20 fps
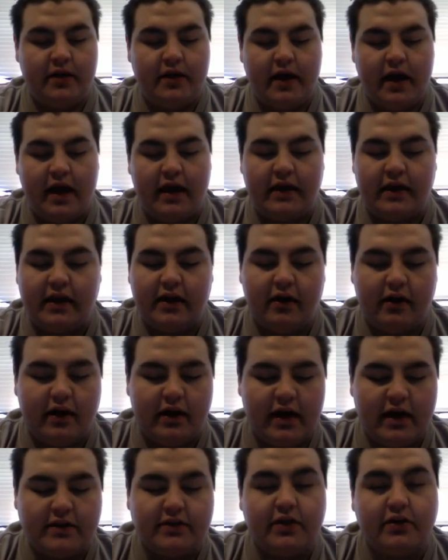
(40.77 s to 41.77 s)
it
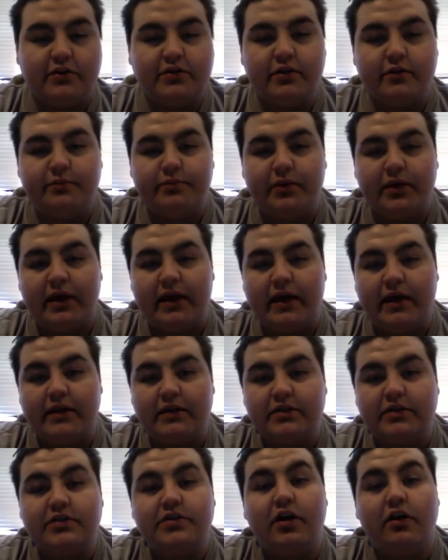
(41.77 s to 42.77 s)
has also
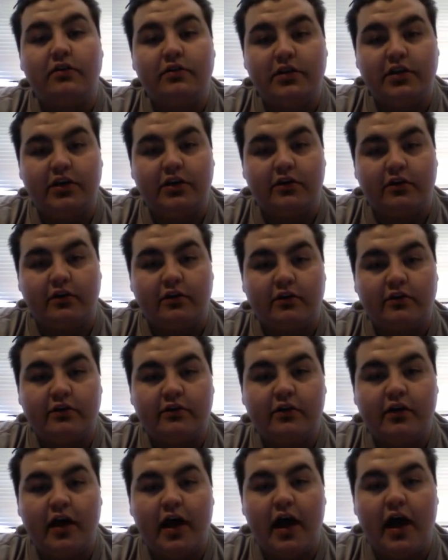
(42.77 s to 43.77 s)
been salt cured.
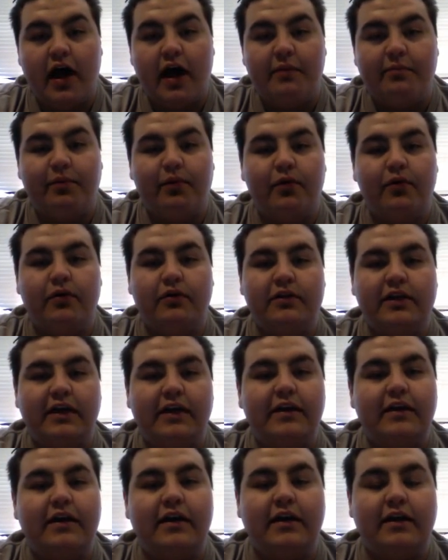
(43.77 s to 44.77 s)
I boiled
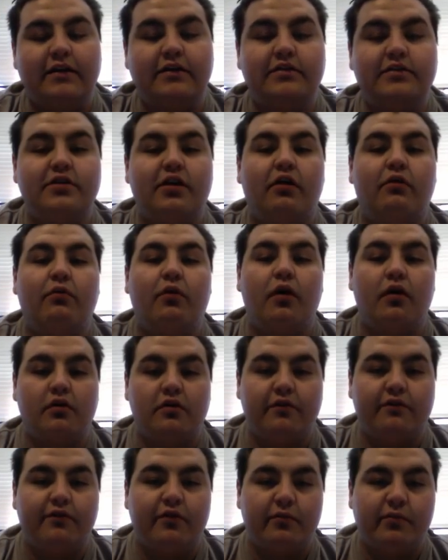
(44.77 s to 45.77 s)
it in salt
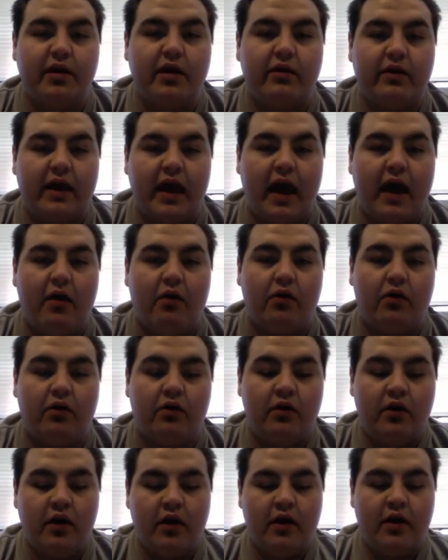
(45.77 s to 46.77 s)
water for about an hour.
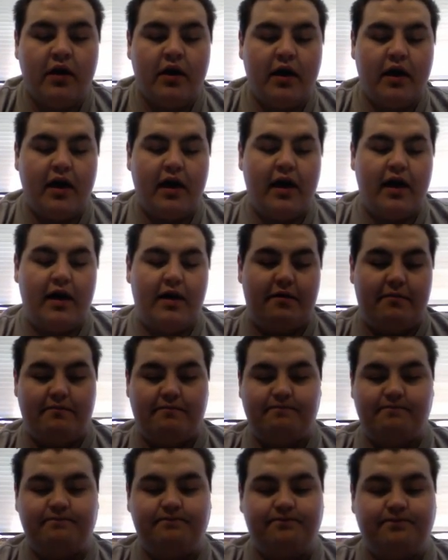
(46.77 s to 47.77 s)

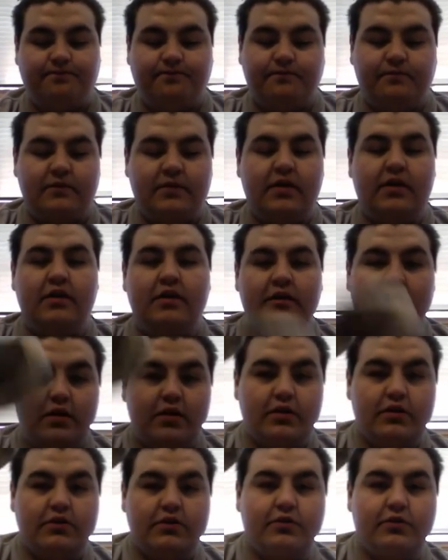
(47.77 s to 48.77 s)

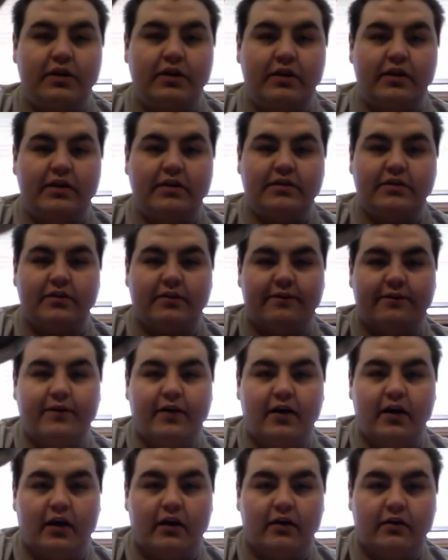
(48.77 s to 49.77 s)
So here it is so
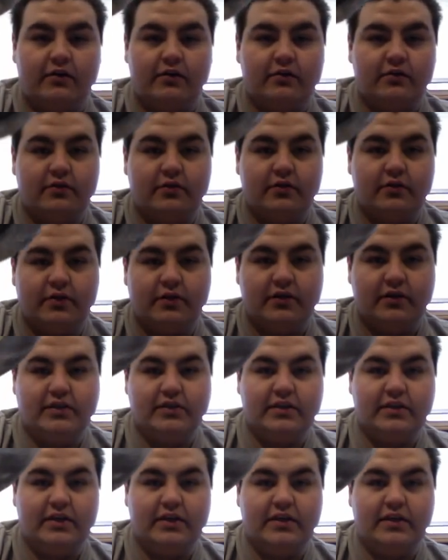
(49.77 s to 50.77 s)
far. You can
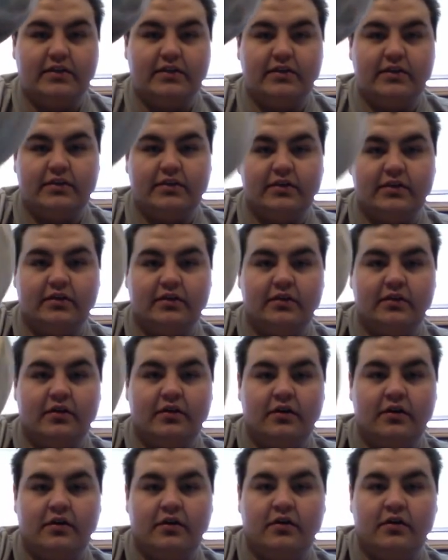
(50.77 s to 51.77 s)
see it's
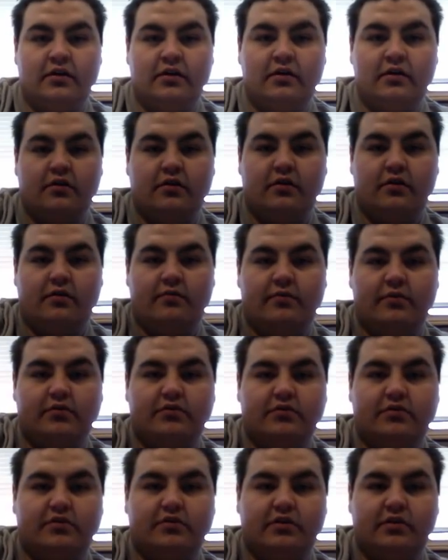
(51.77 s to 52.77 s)

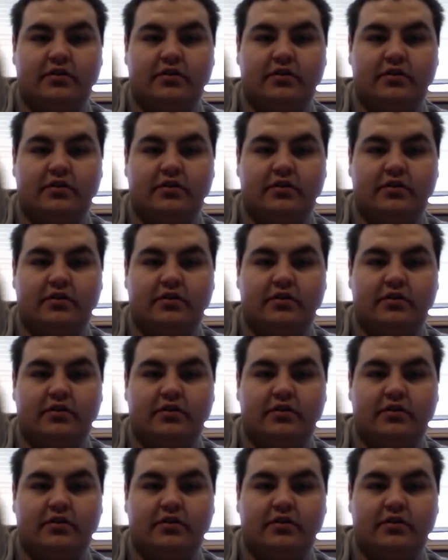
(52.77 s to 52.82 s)
almost